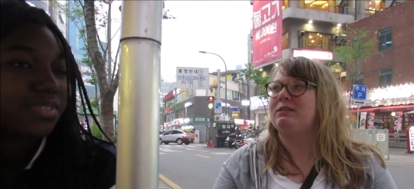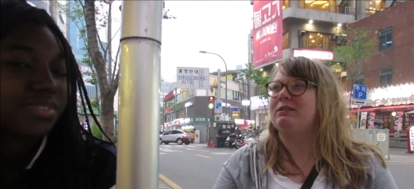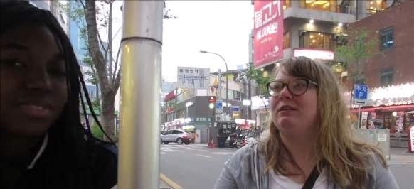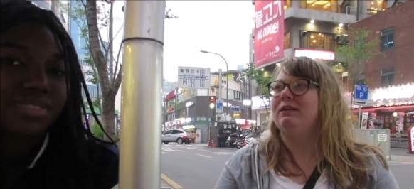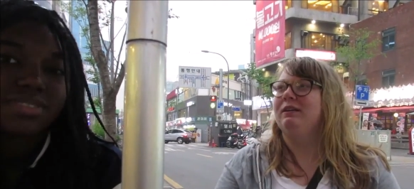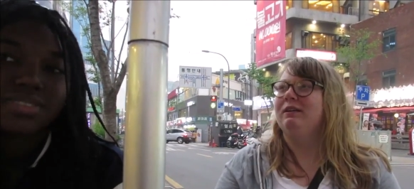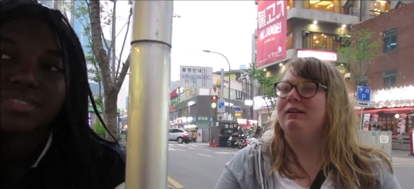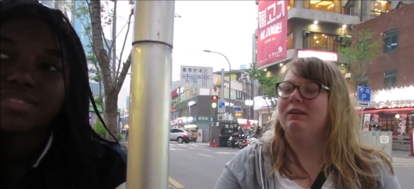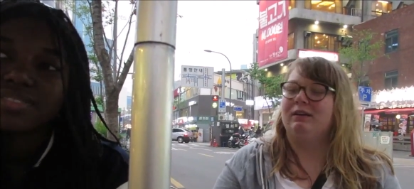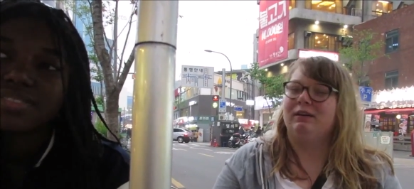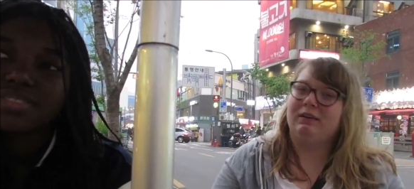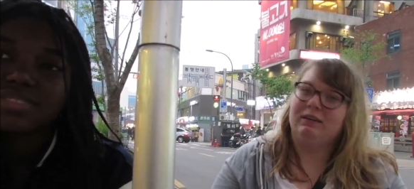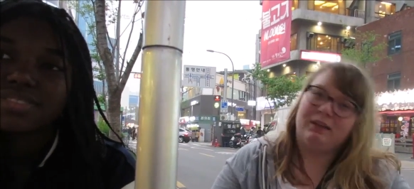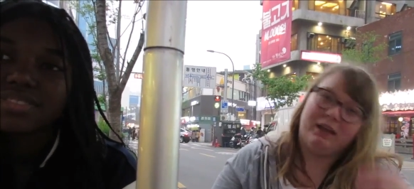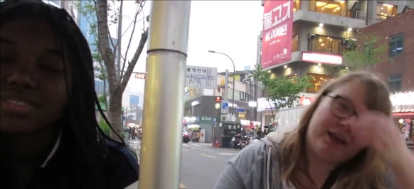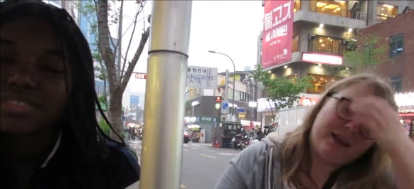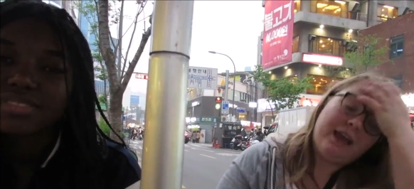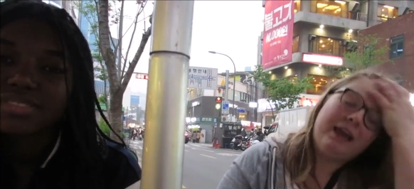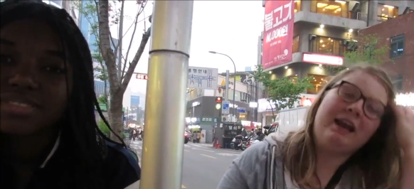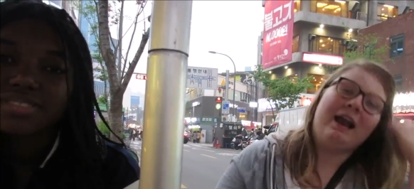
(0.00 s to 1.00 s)
Speaker 1: I agree.
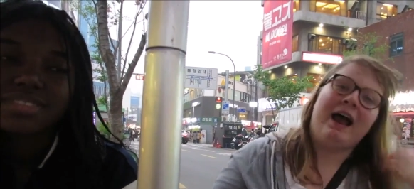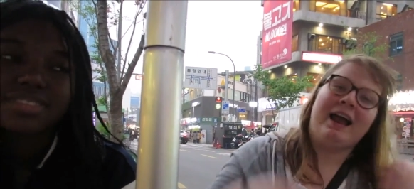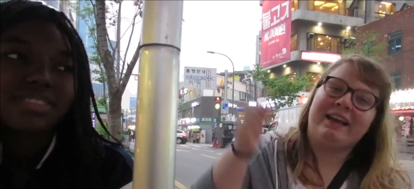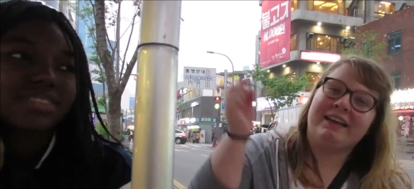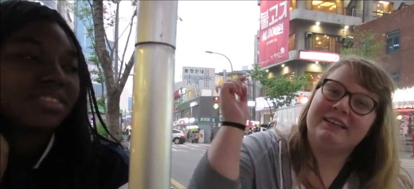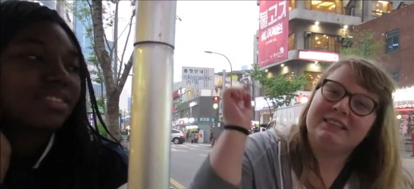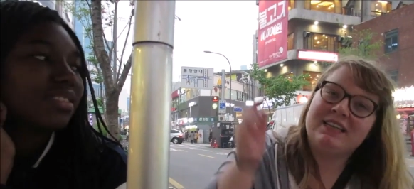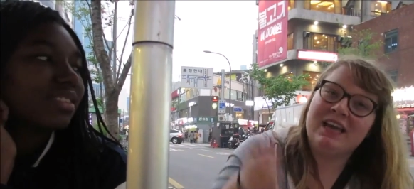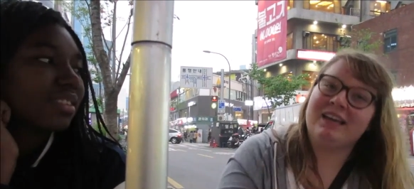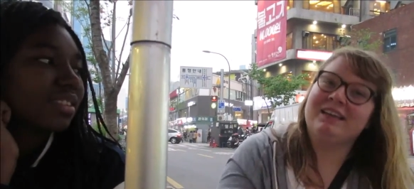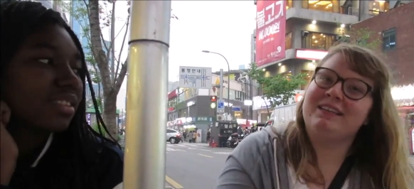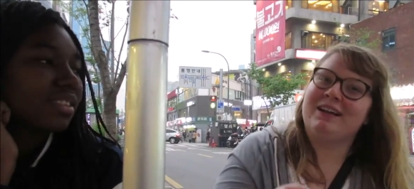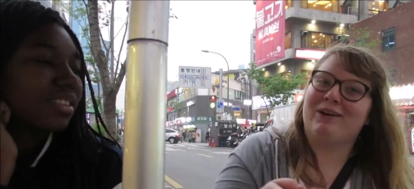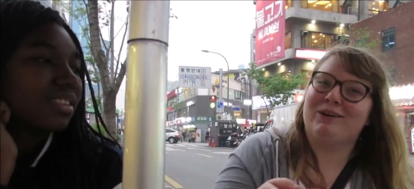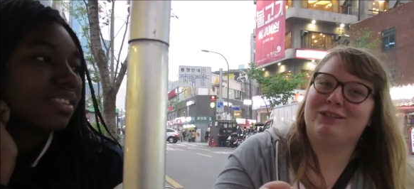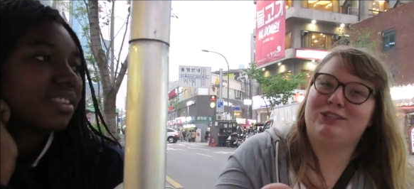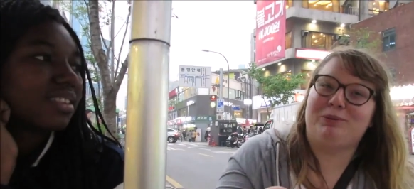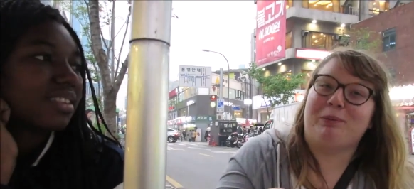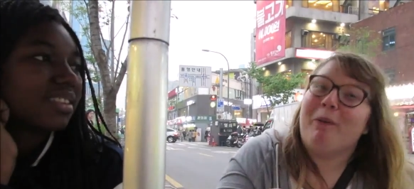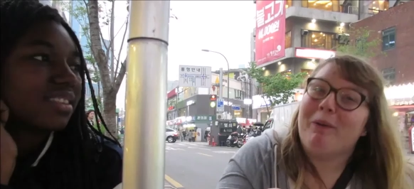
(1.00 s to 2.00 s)
Like, and I can
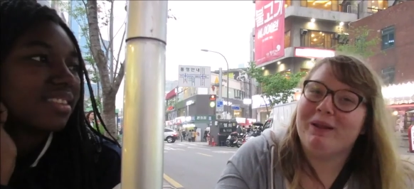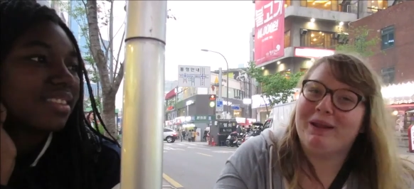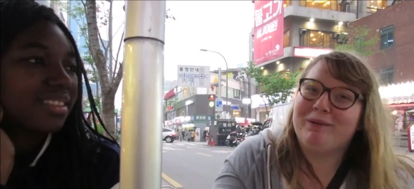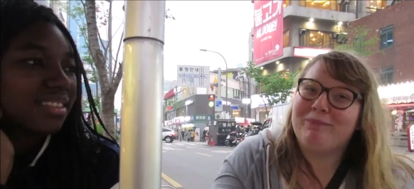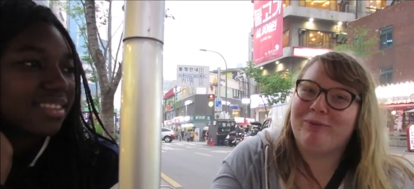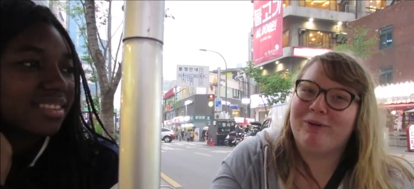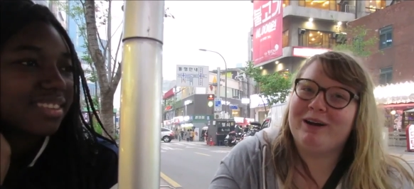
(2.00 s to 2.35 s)
take down the Chipotle